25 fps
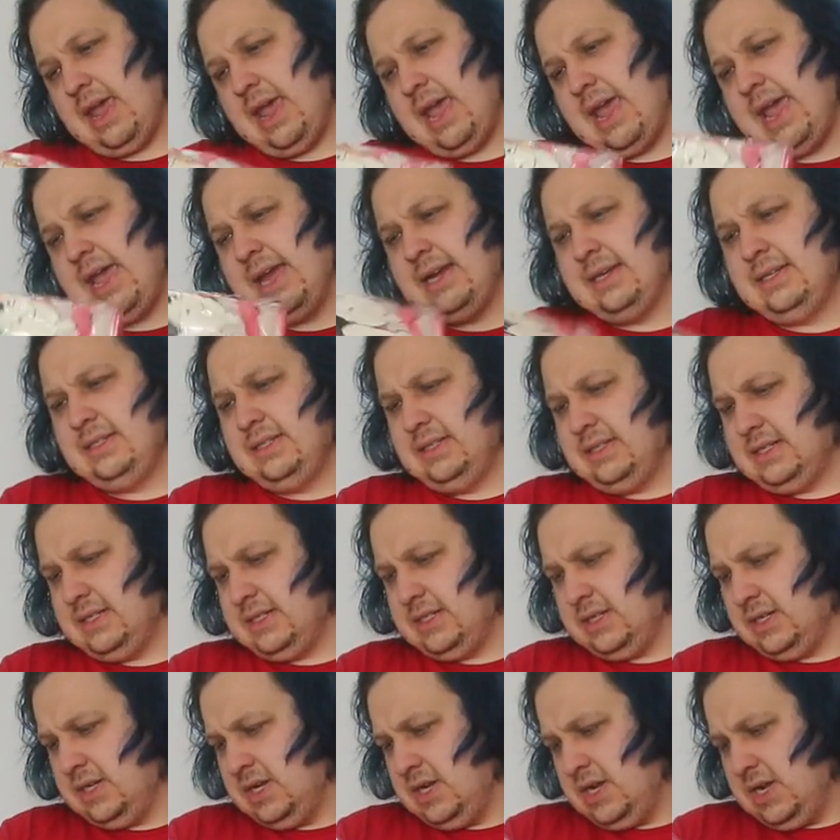And
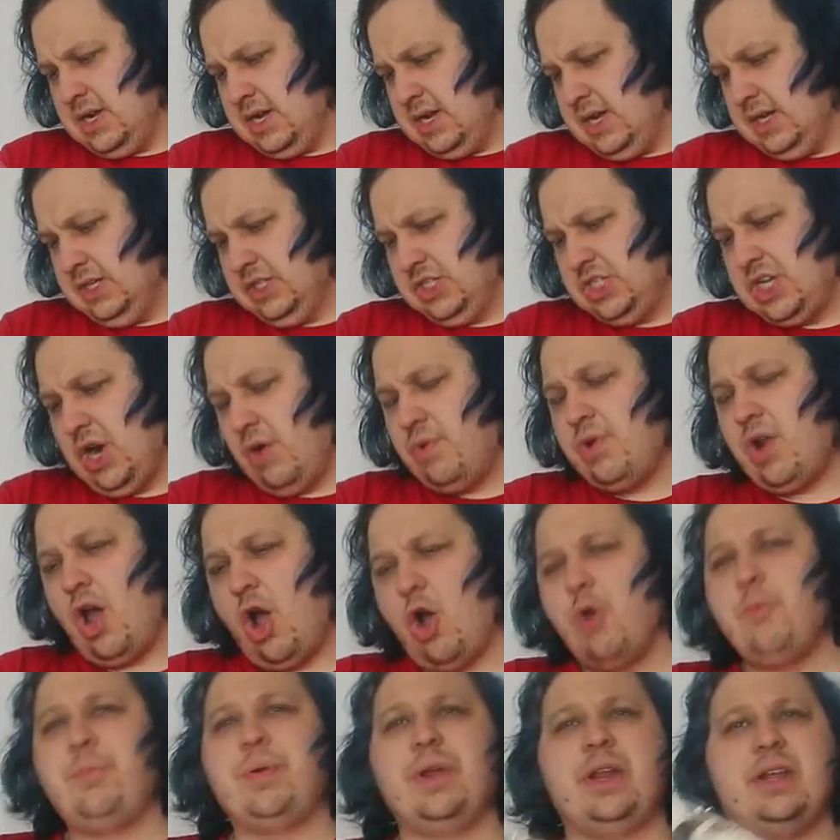don't want to
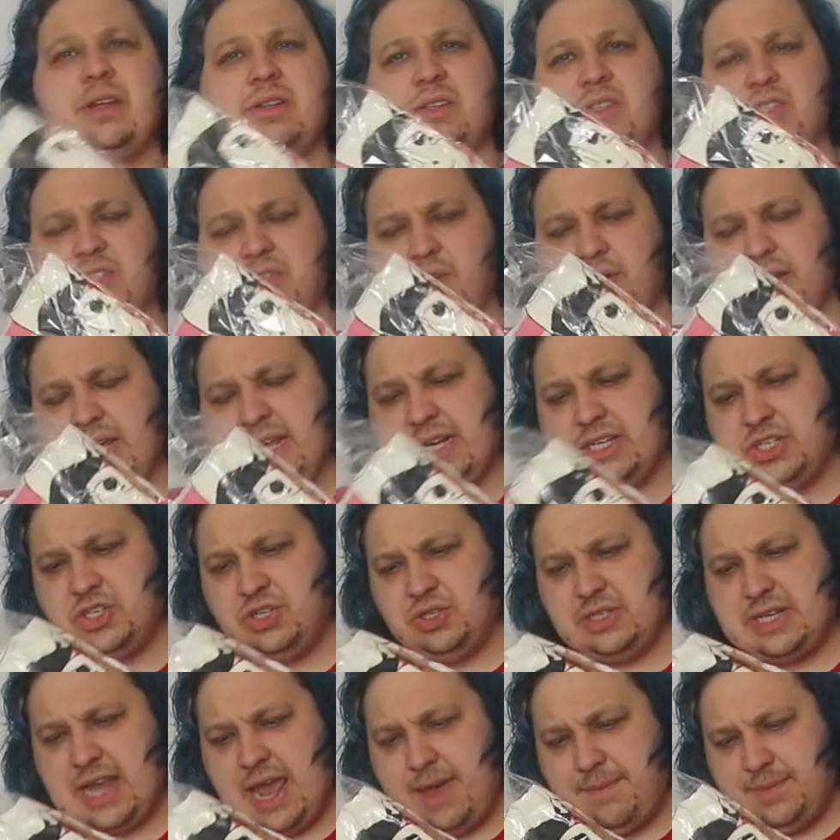open it so I get
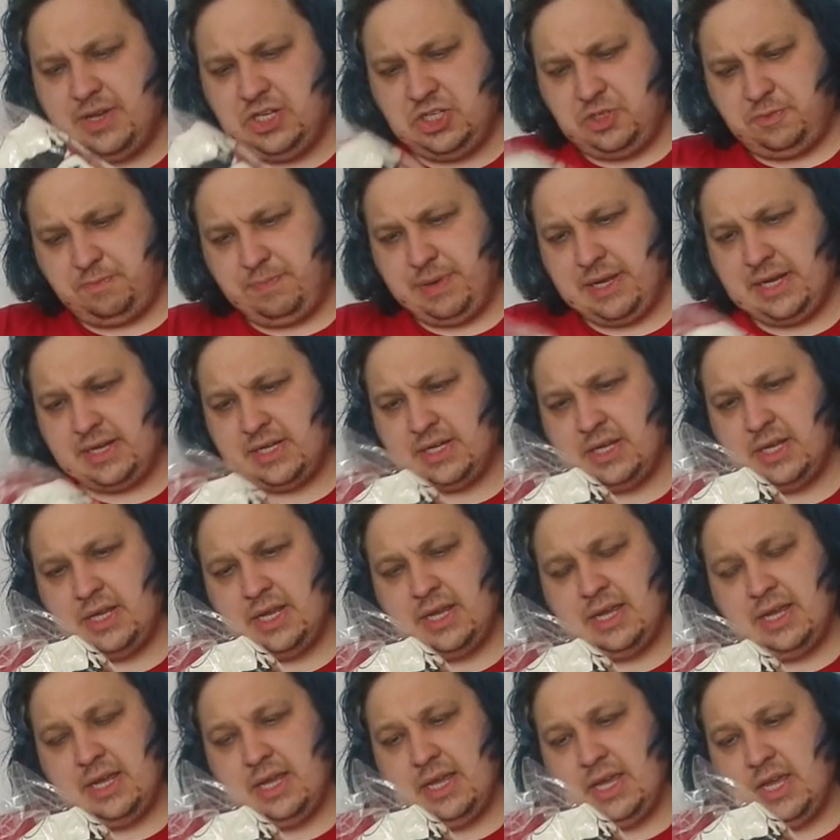too damaged, but
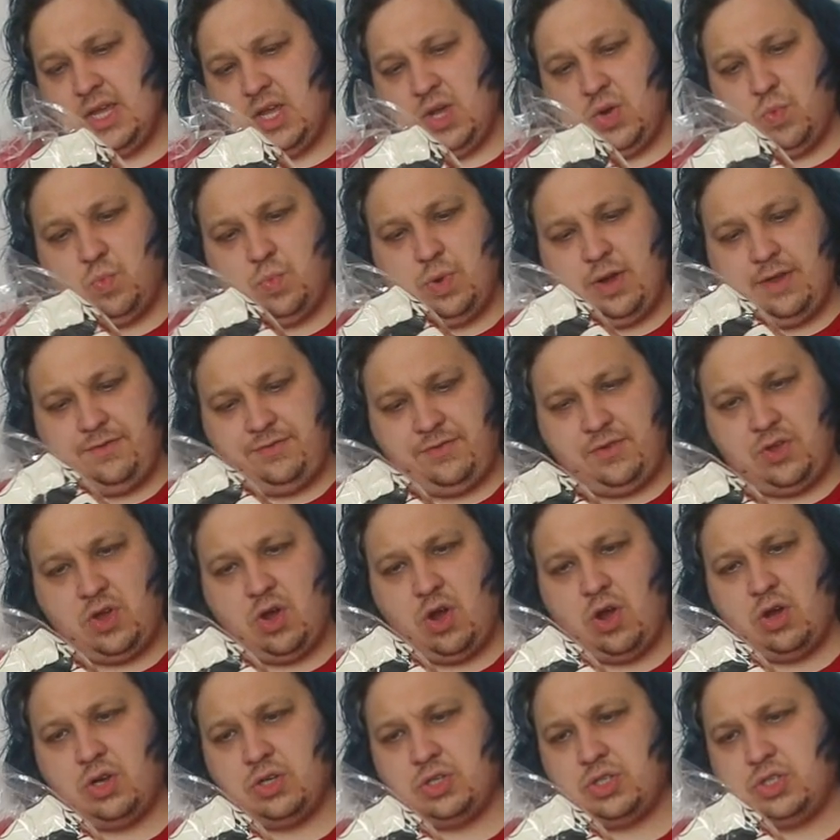we've
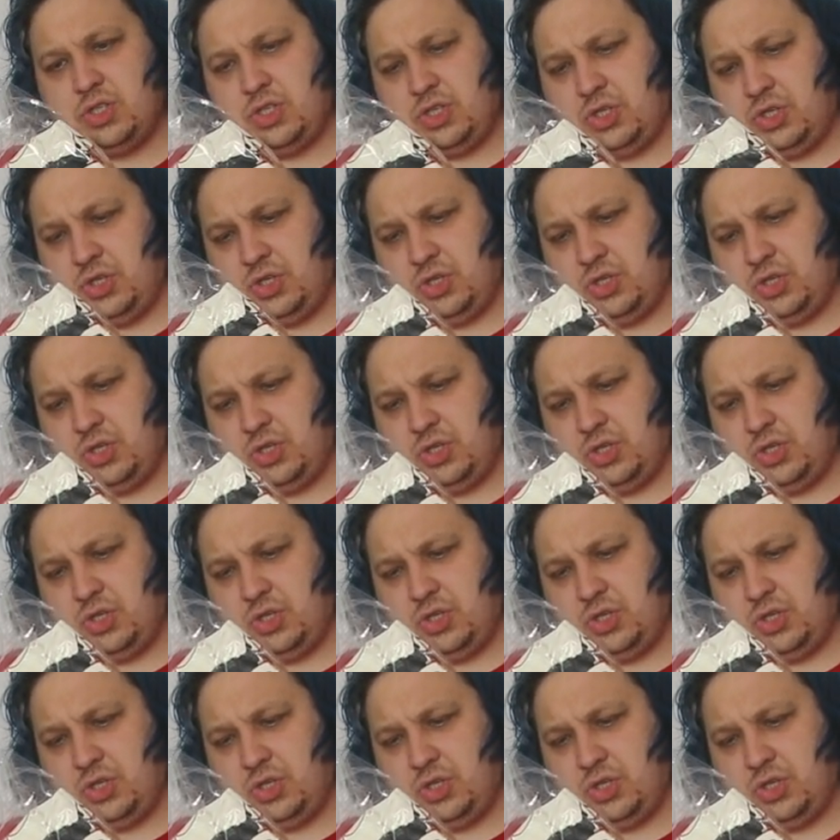got,